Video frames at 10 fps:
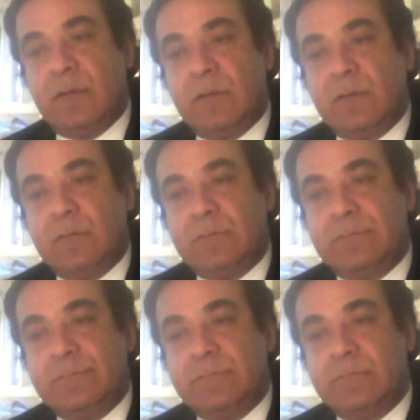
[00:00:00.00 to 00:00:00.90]

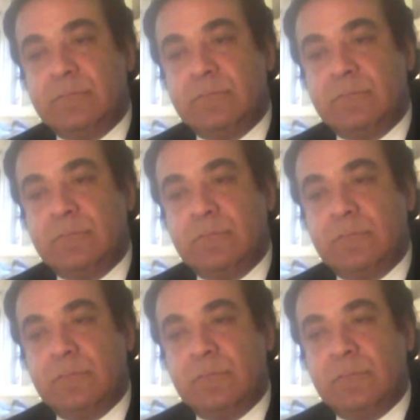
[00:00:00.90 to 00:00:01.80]

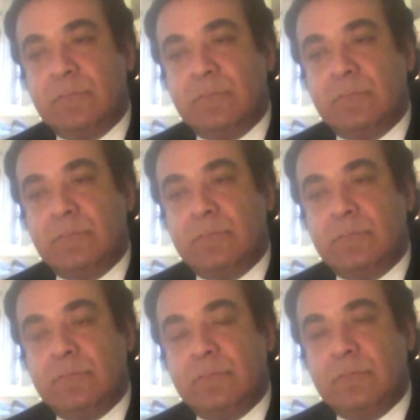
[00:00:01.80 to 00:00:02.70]

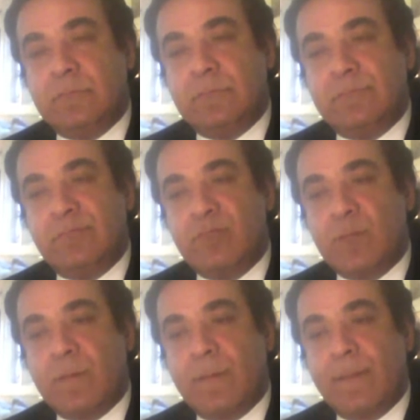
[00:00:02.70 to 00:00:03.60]

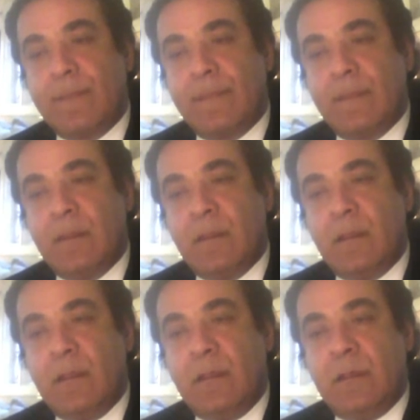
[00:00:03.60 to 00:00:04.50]

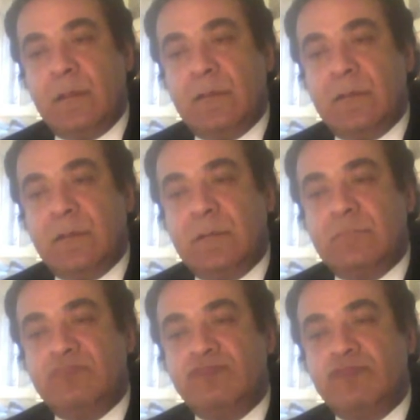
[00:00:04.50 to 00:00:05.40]

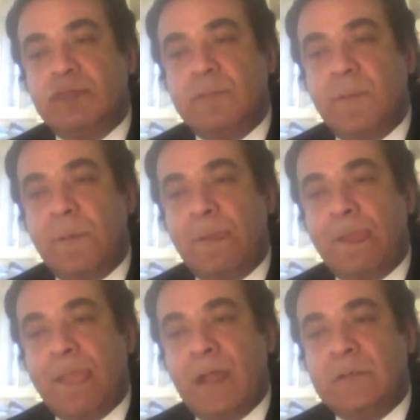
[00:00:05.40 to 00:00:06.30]

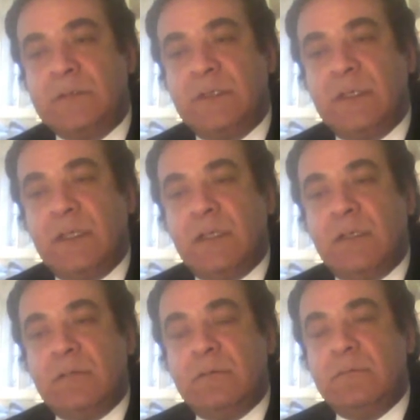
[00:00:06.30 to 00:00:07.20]

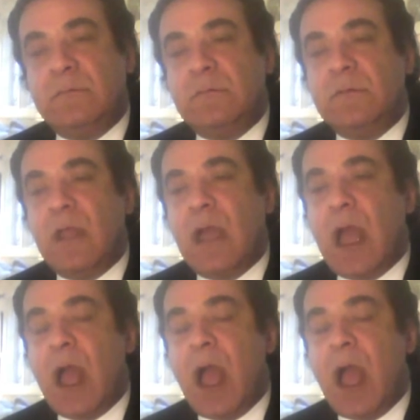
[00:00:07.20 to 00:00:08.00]
The person shown says nothing.